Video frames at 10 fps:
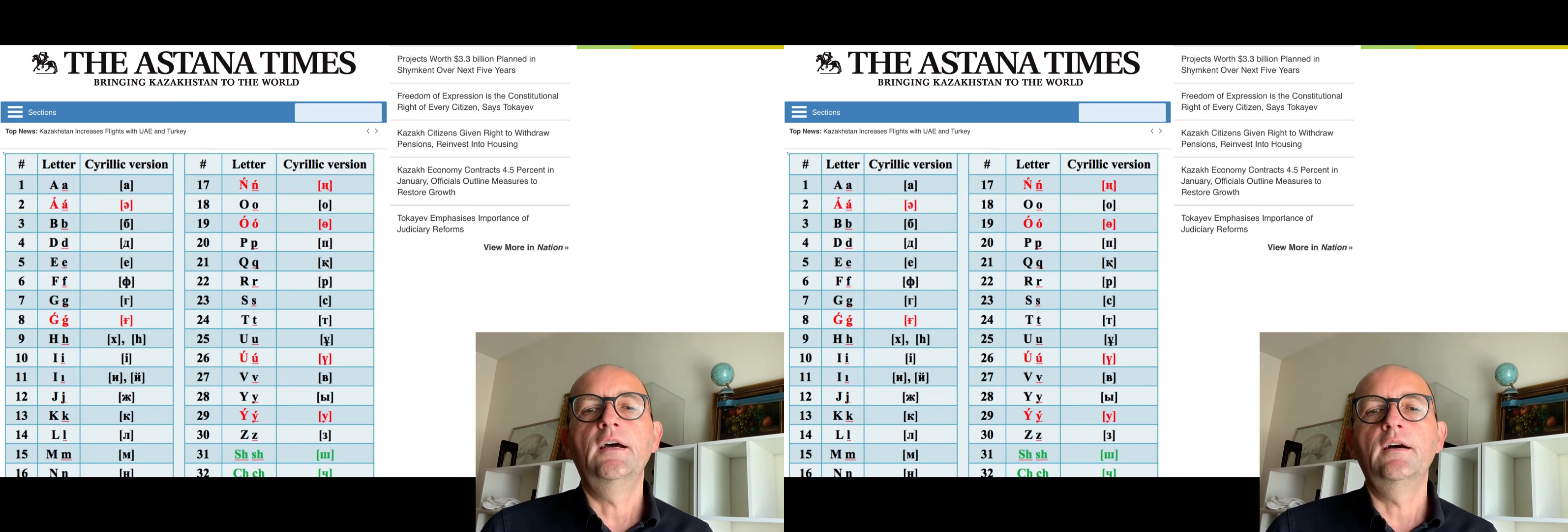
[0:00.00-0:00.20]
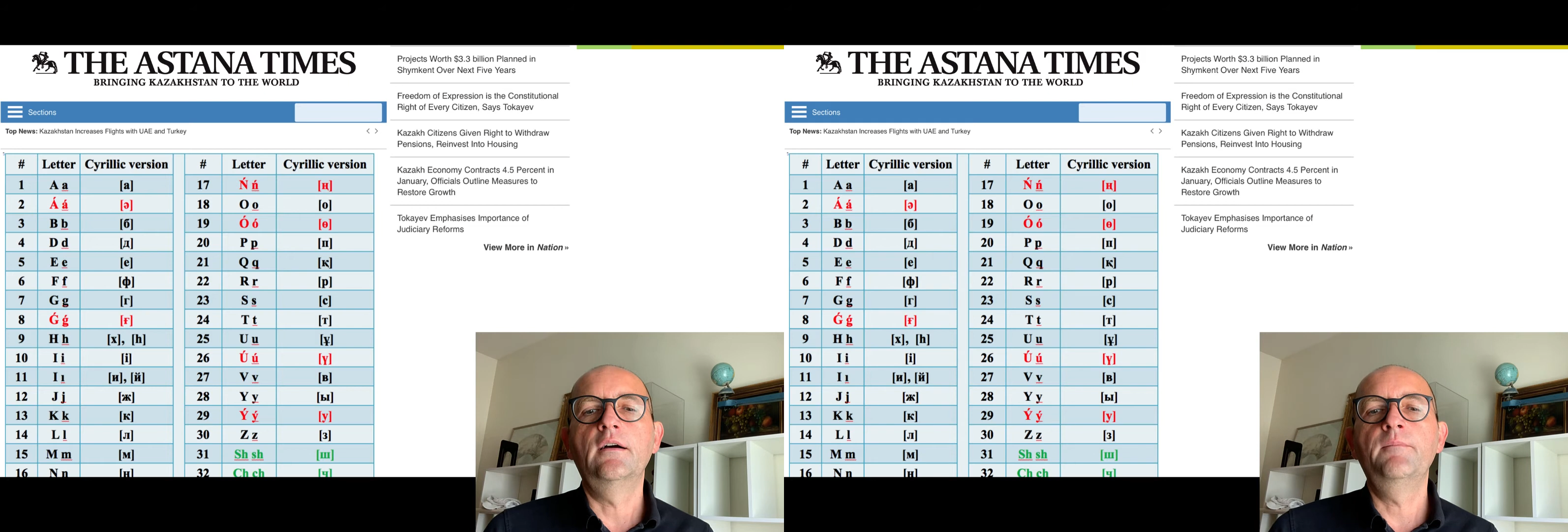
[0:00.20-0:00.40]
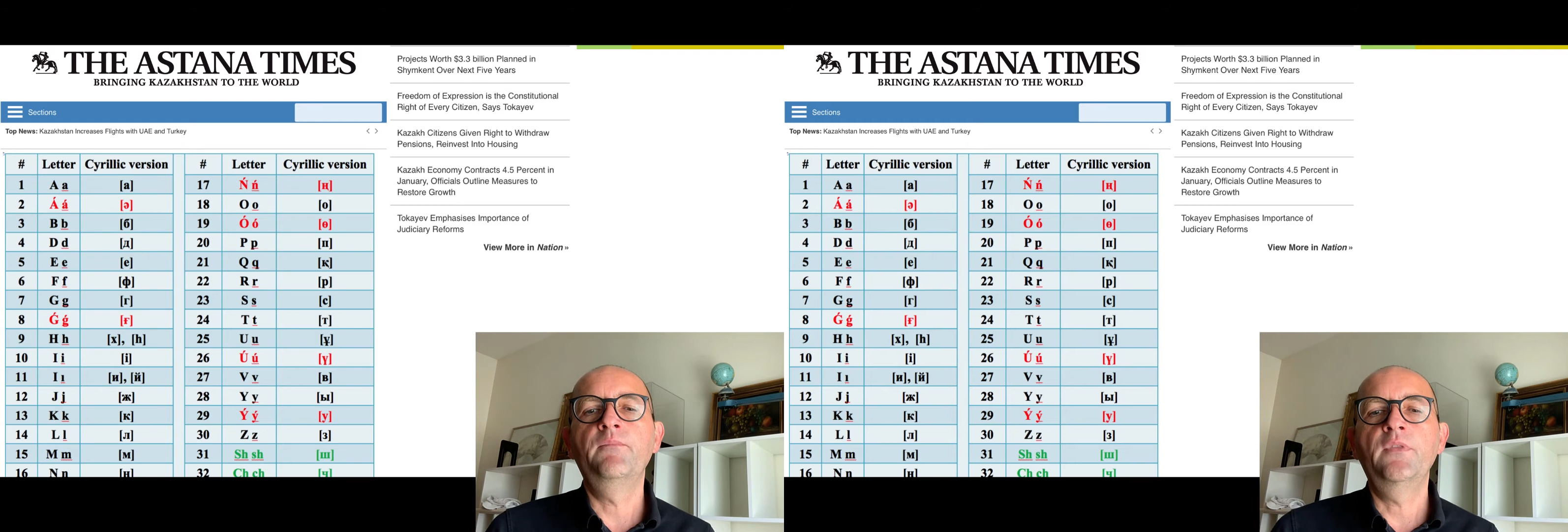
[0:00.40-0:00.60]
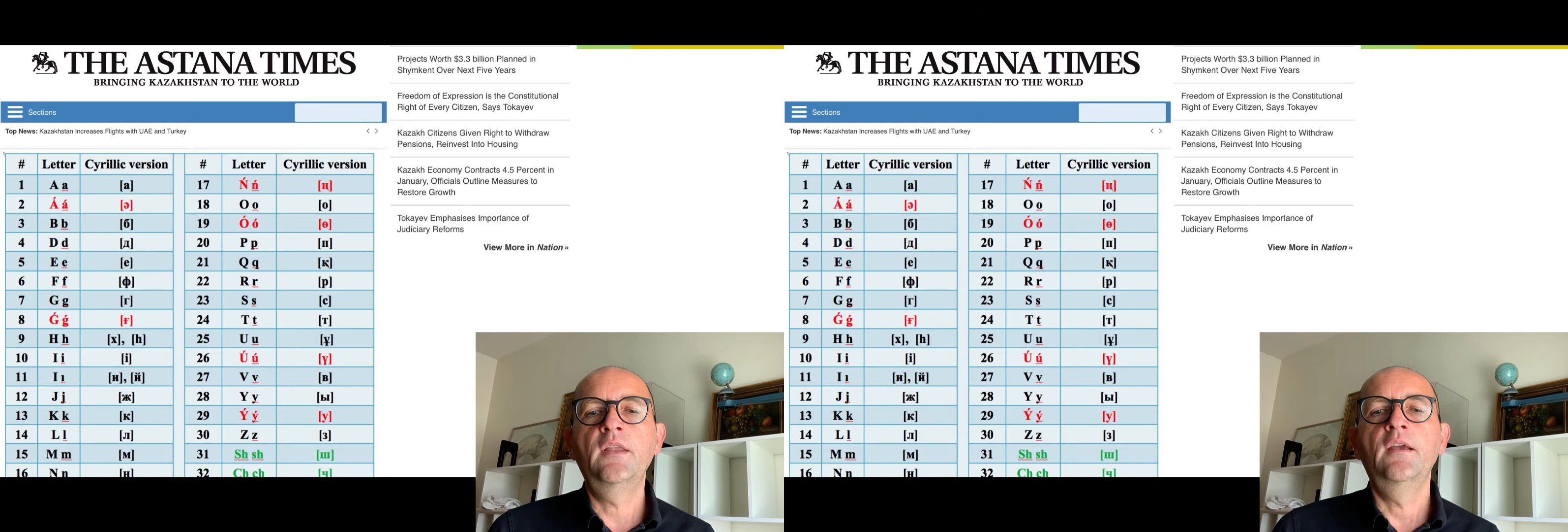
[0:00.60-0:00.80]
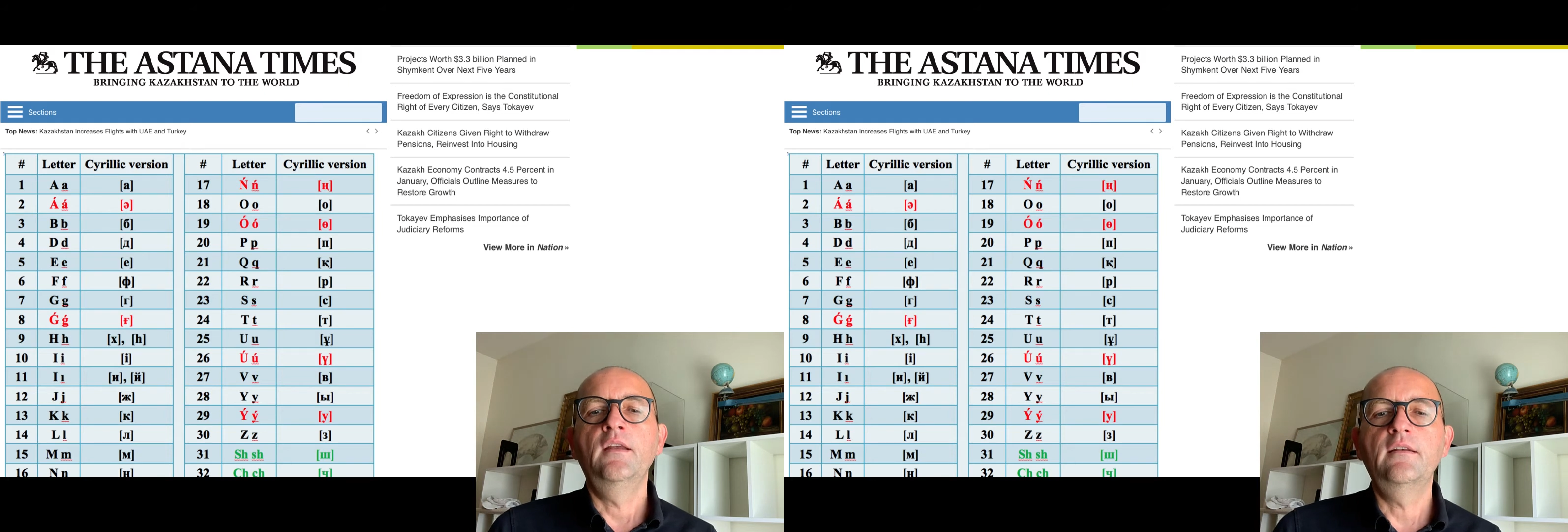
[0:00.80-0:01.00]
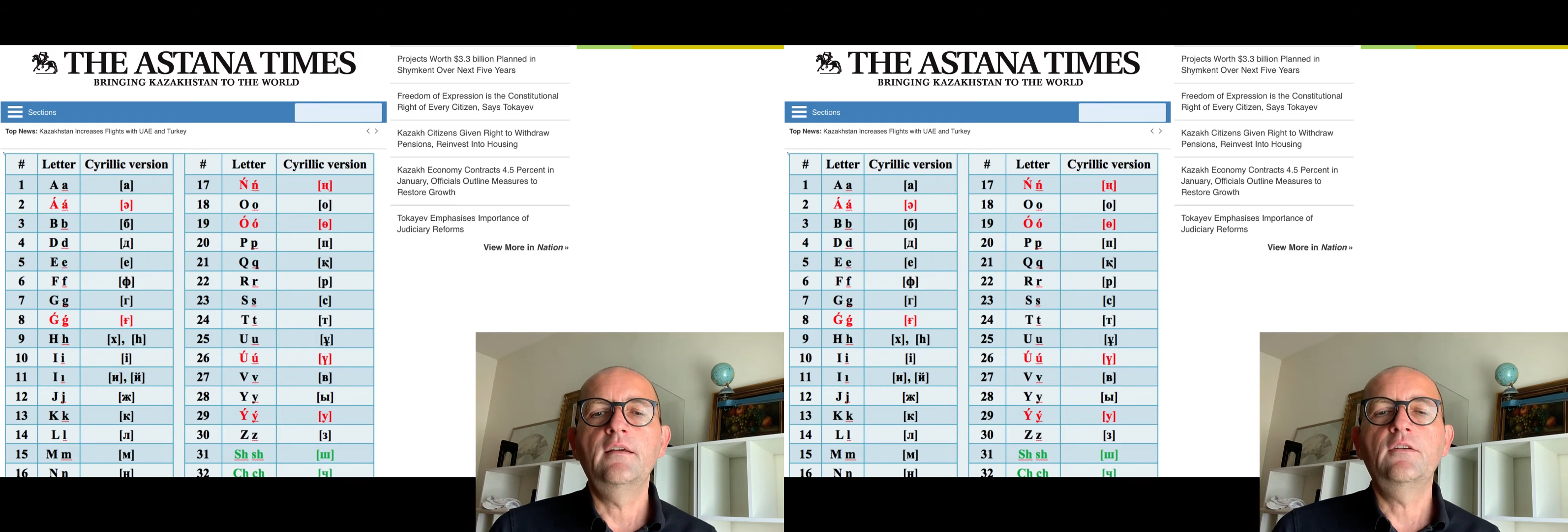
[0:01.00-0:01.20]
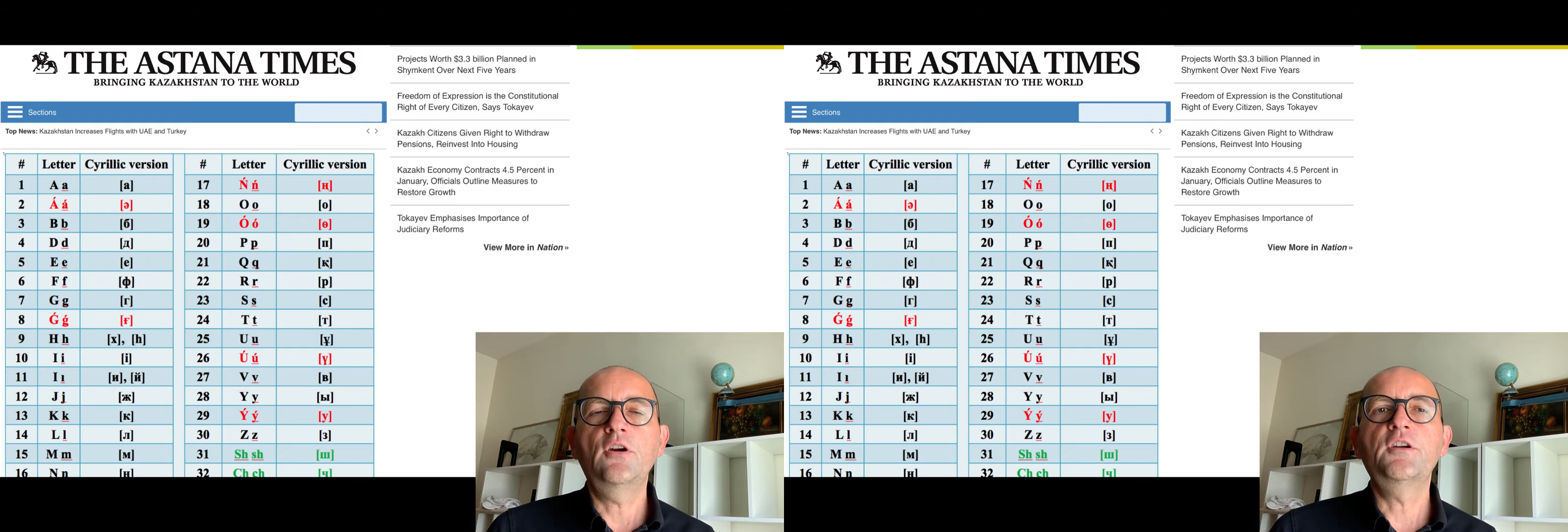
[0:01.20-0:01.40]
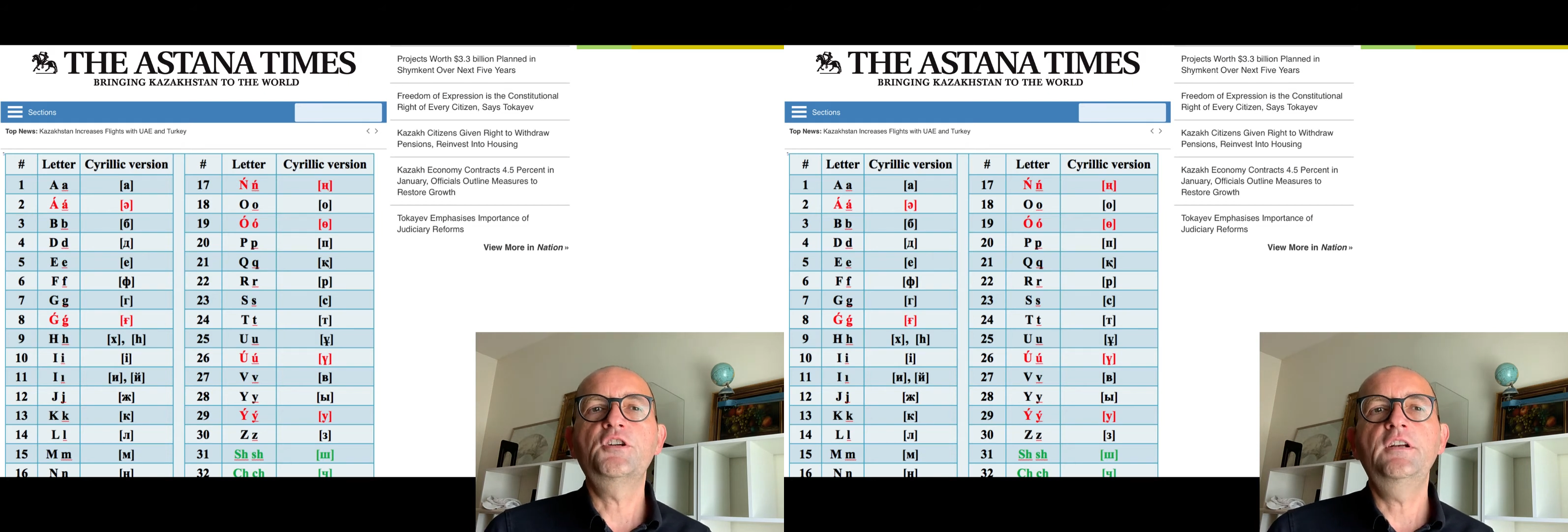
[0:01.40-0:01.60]
the
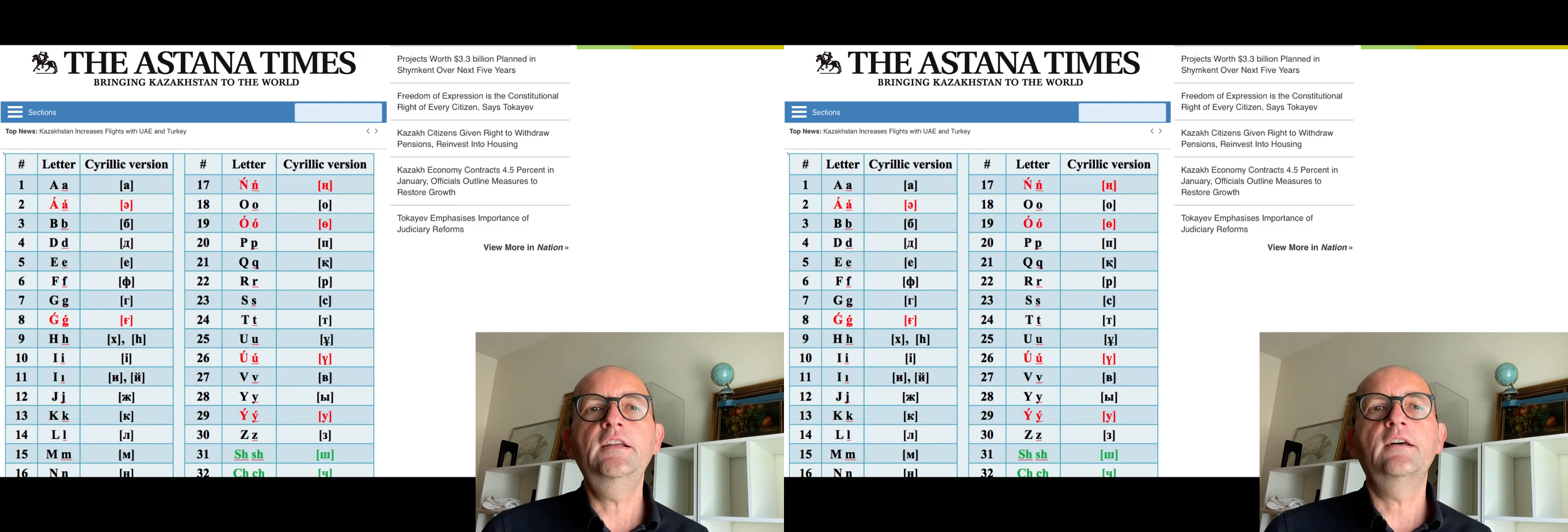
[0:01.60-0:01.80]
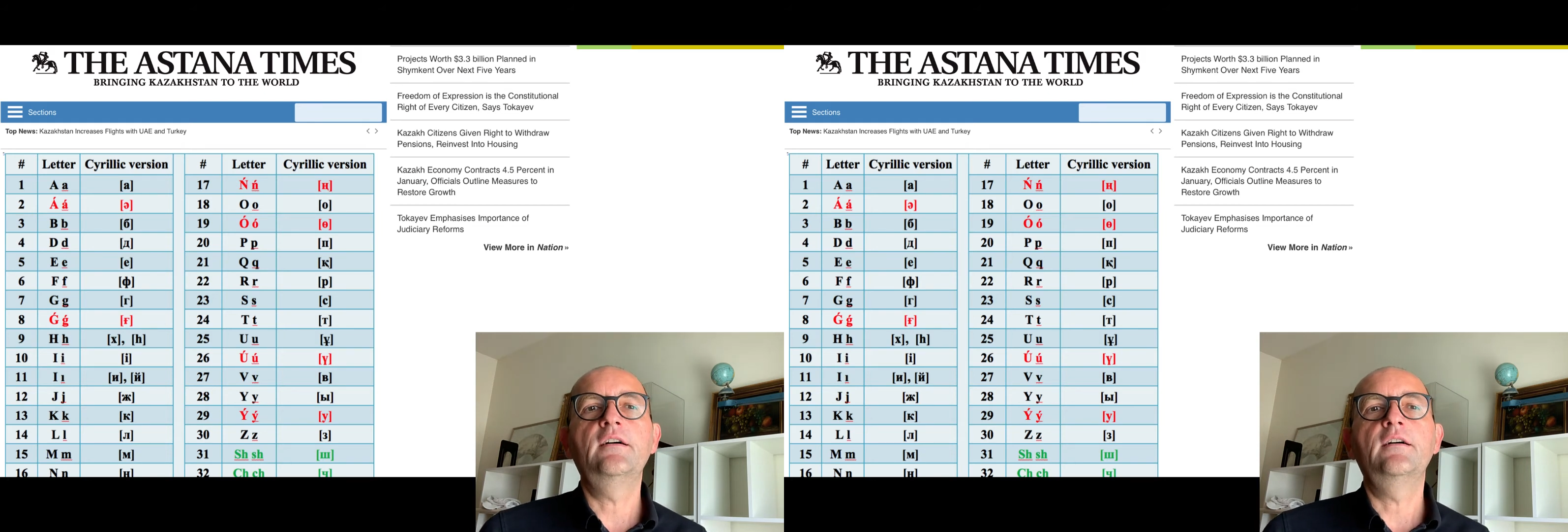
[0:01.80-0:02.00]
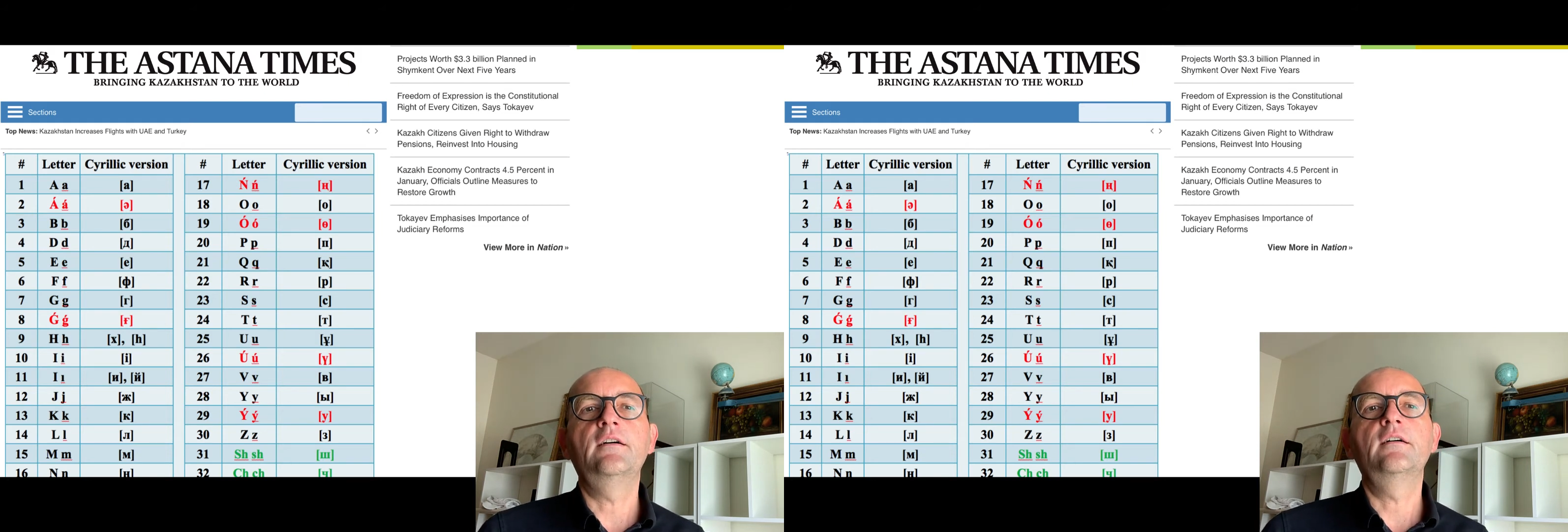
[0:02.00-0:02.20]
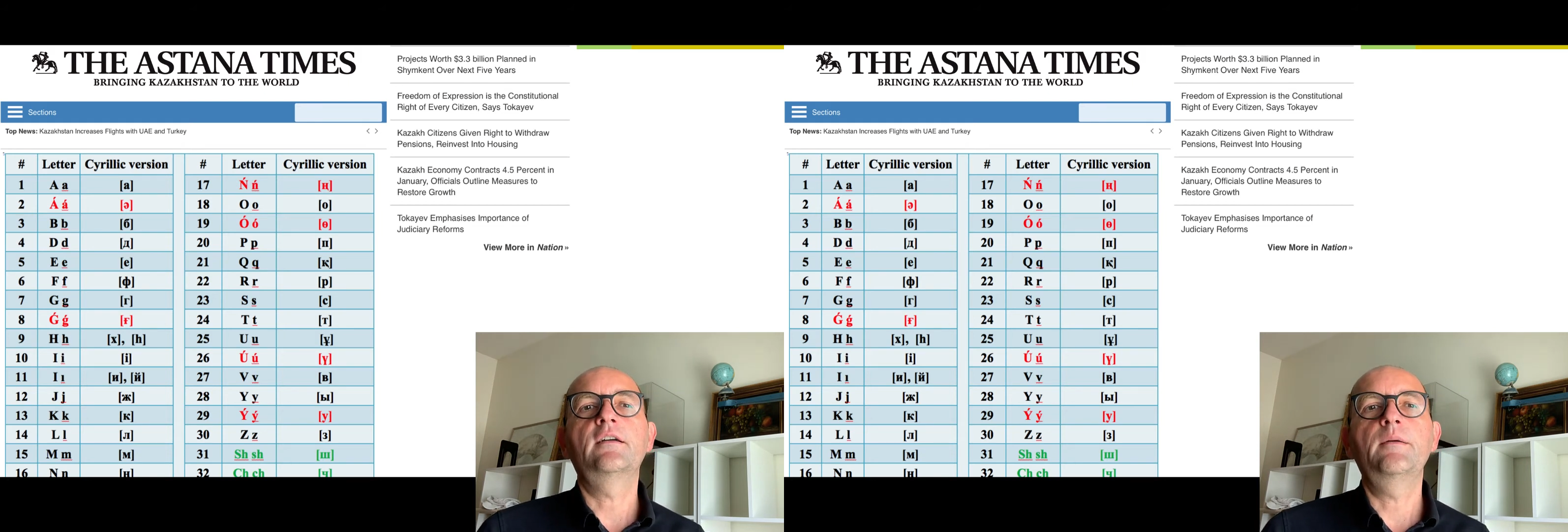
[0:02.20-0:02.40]
Turkish leader